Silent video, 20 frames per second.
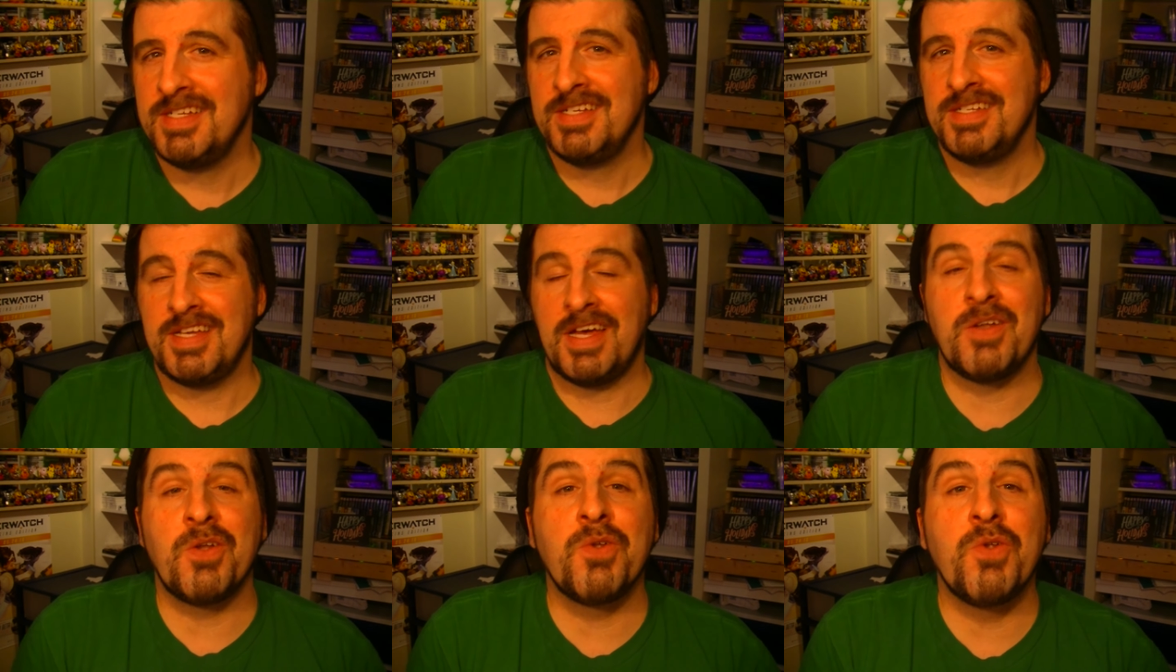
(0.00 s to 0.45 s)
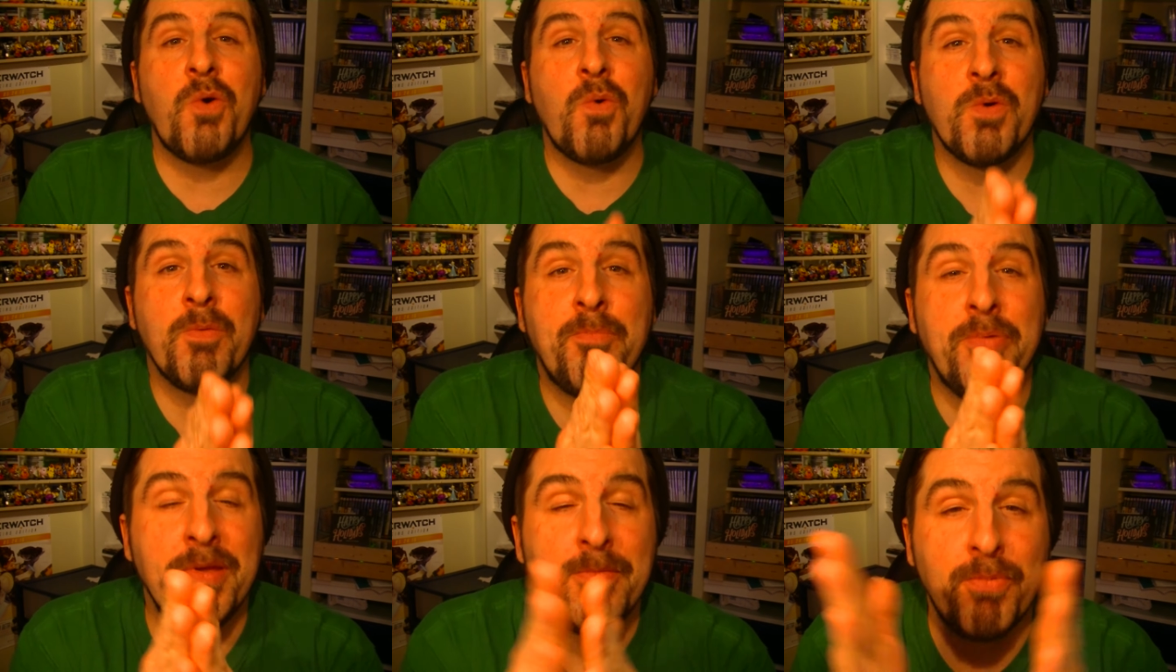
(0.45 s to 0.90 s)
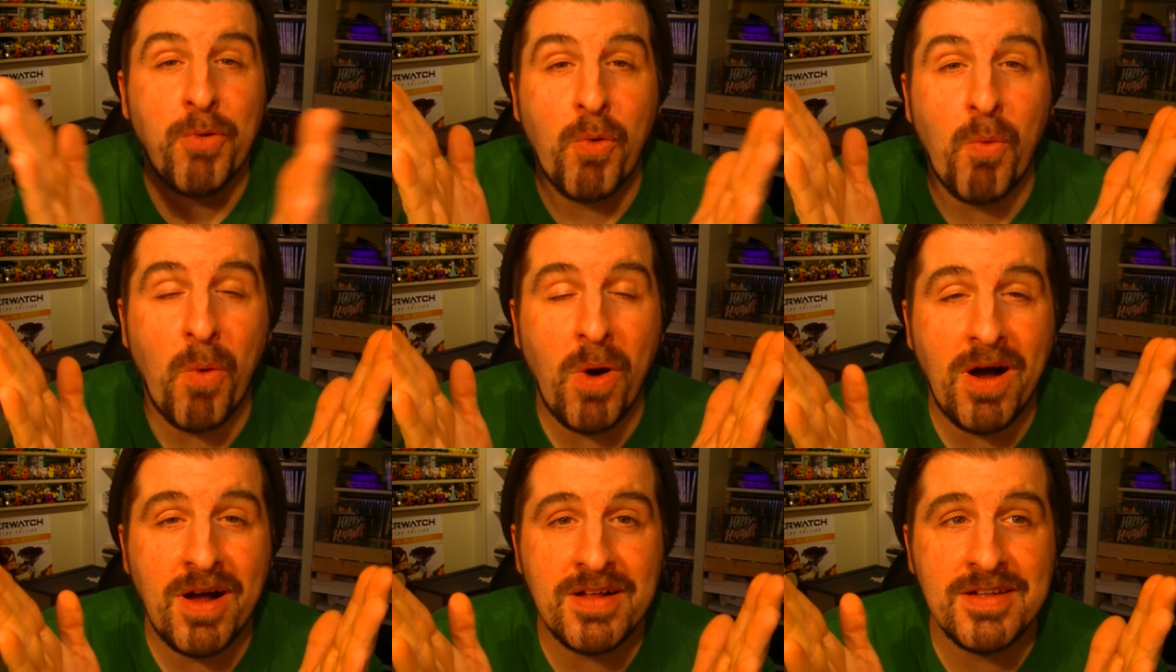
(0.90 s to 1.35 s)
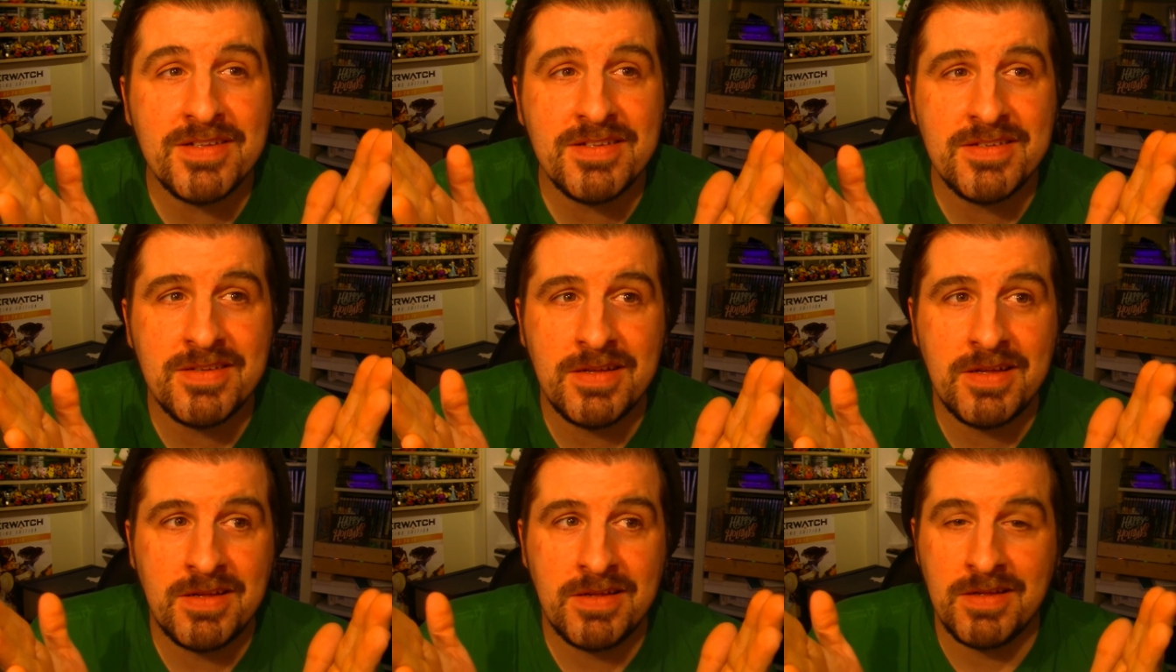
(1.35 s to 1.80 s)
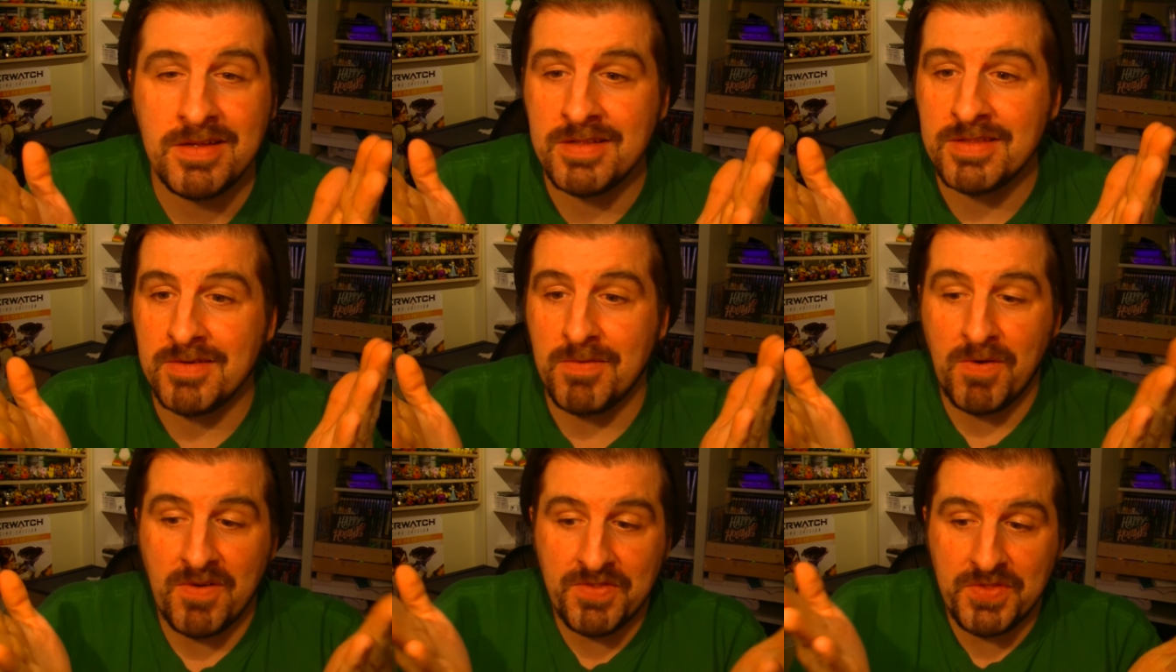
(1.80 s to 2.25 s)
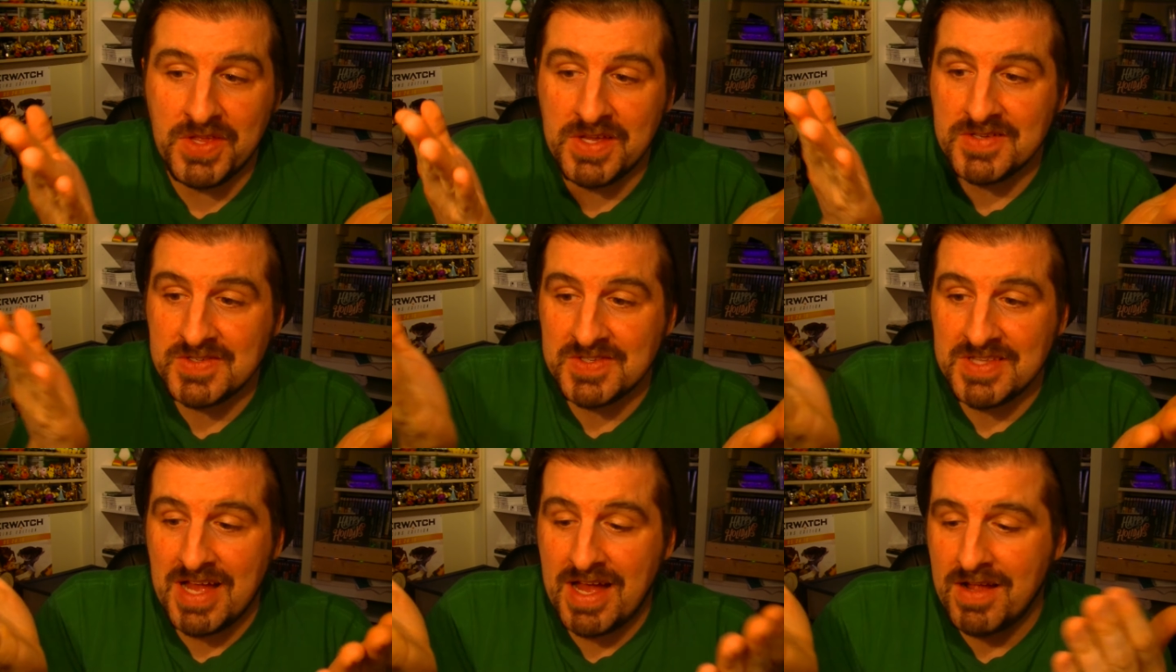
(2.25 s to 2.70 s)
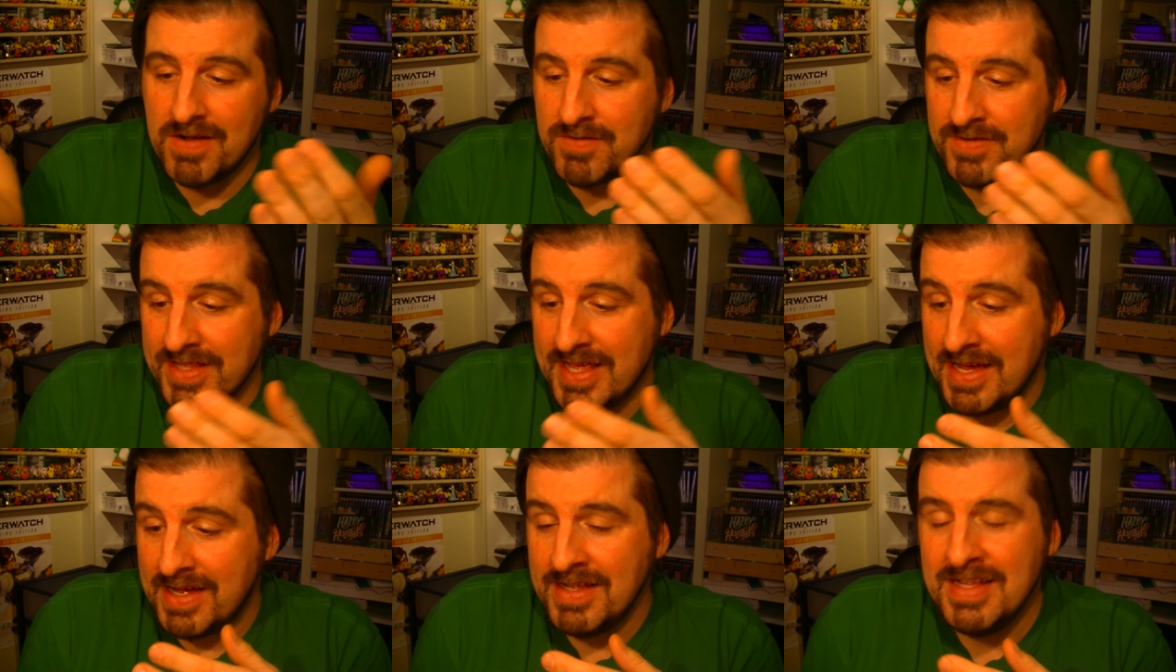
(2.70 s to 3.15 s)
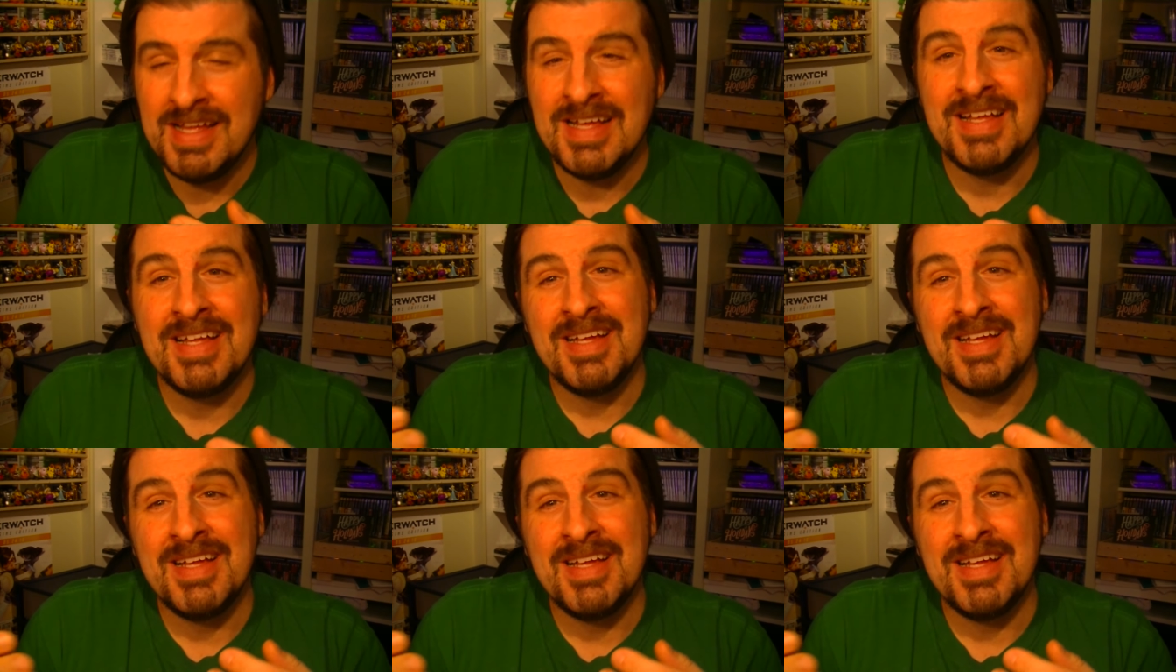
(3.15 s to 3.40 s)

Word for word: I don't know what people want they want this that or that